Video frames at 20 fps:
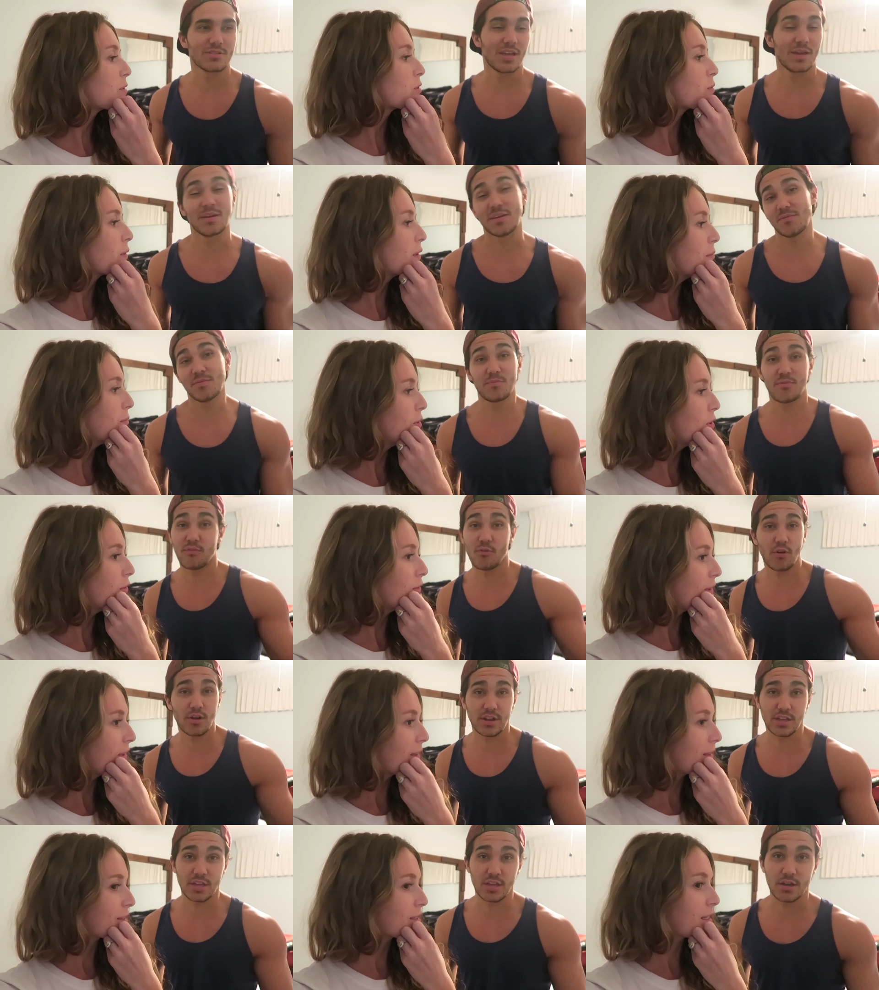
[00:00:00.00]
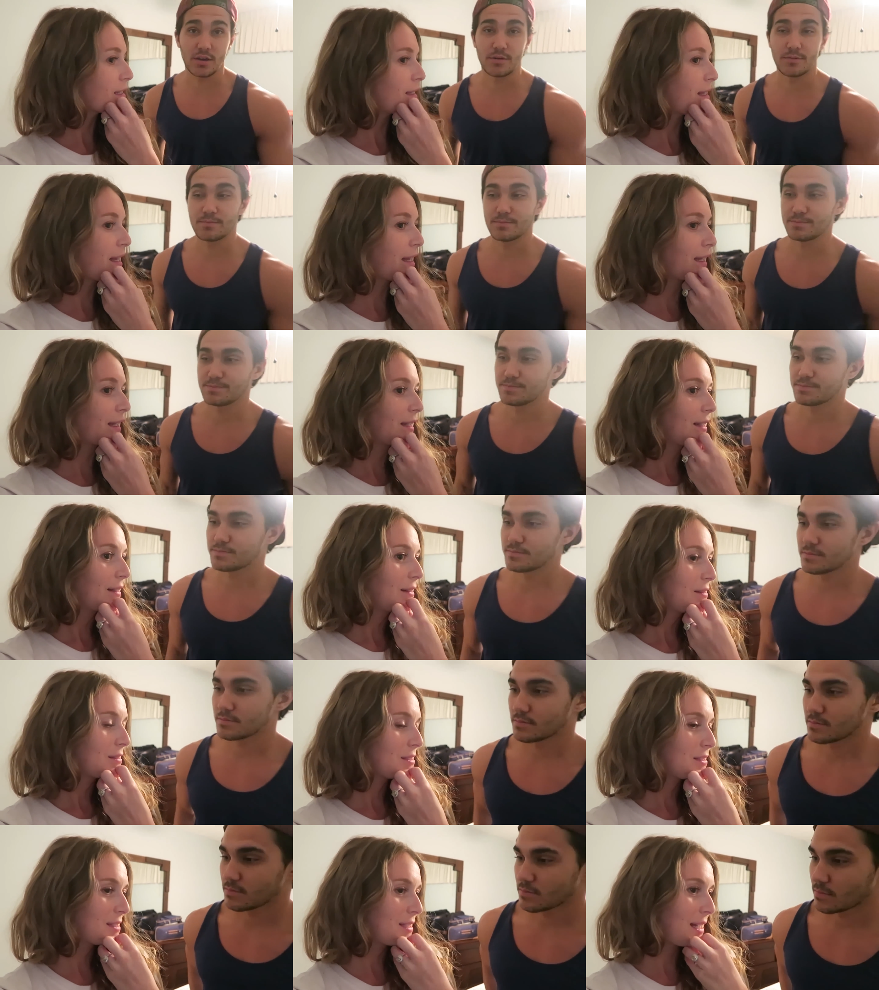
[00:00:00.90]
Speaker 1: between and moving to like
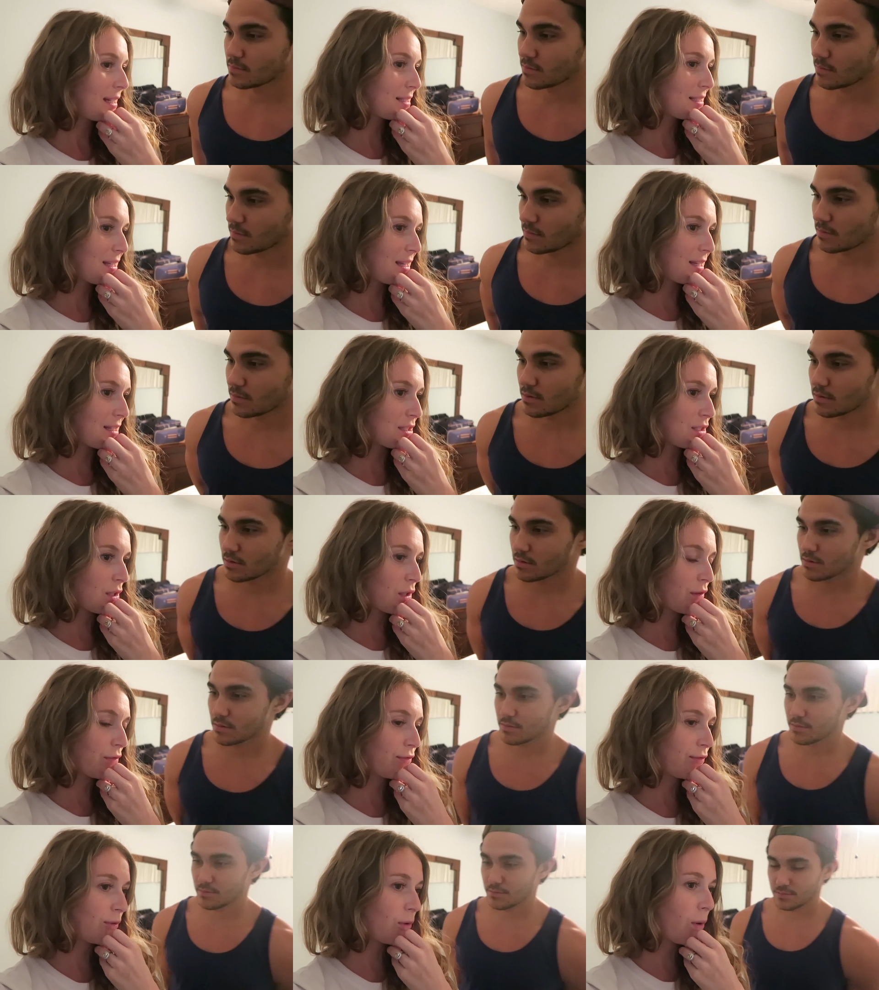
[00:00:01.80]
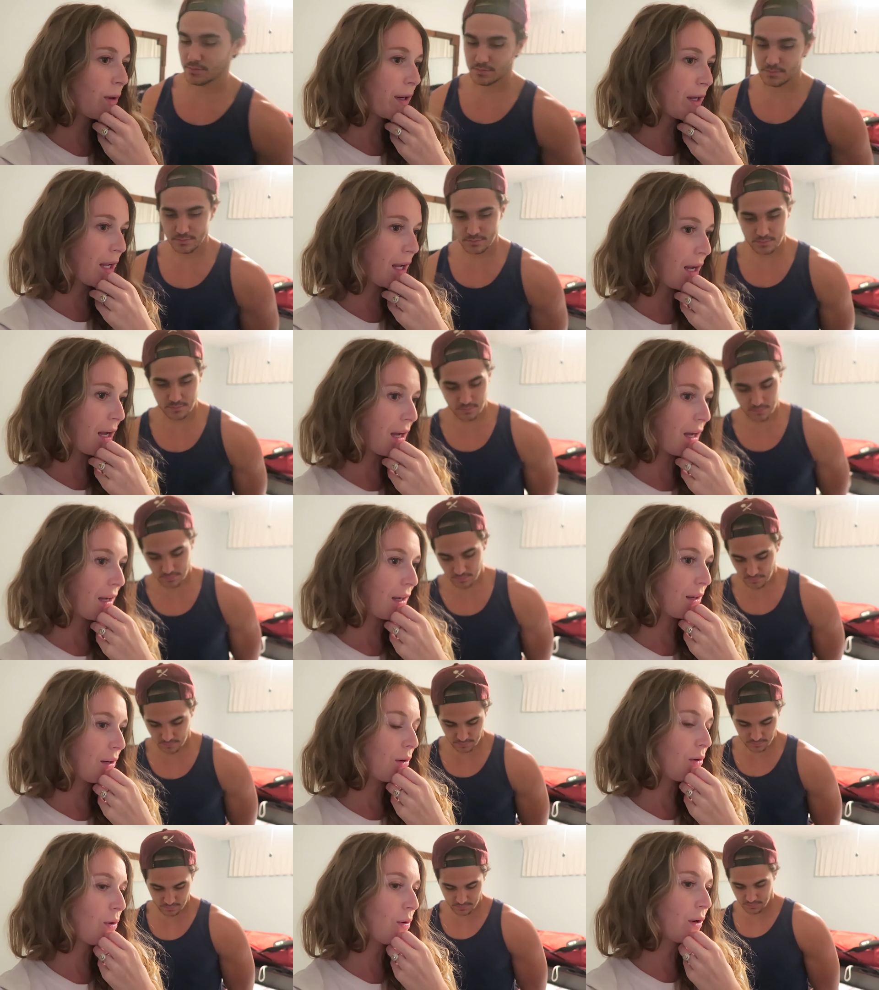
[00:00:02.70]
Speaker 2: Texas or
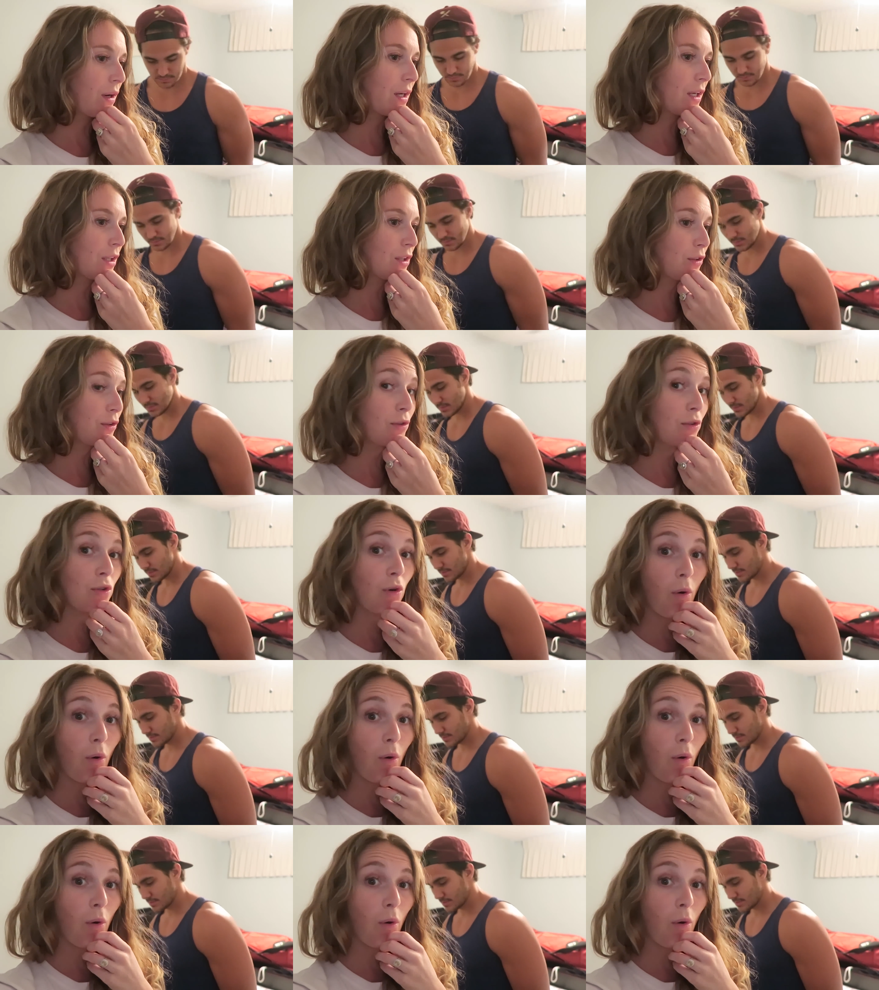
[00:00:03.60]
Florida or New